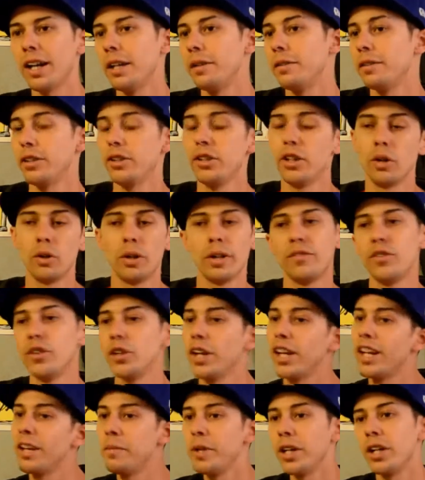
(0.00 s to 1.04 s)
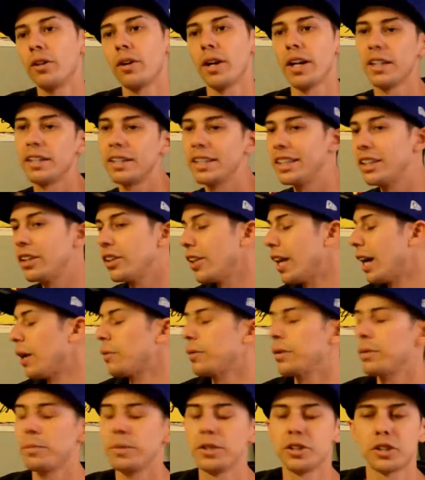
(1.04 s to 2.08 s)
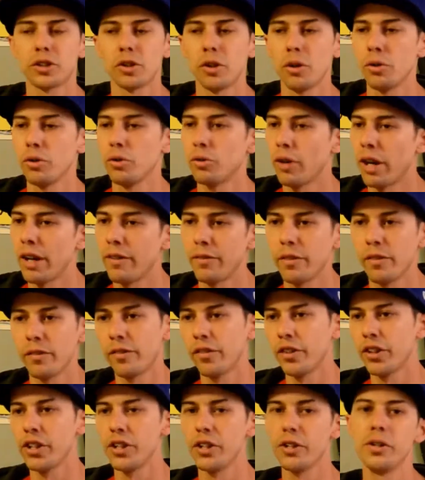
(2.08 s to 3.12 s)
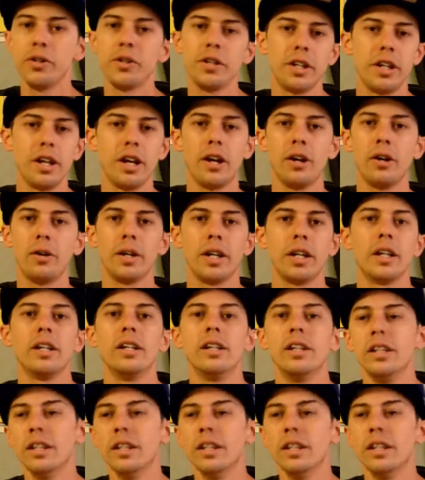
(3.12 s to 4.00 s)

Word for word: And, you know, if you could give me a great deal, I would be so grateful for you, you know, and,